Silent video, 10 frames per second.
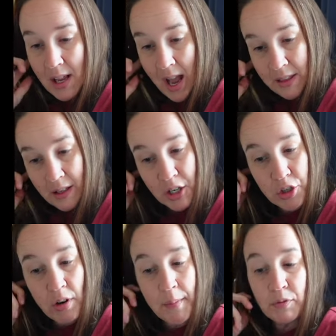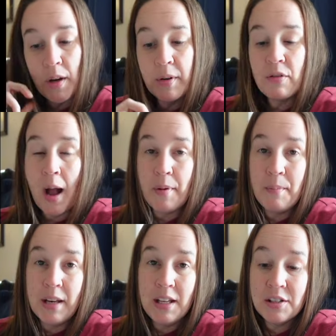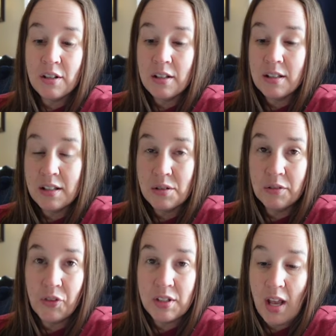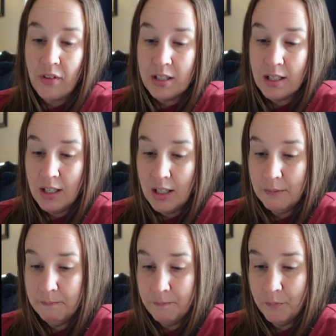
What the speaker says: Athleta striped ribbon wrap midi skirt. This sold for $17.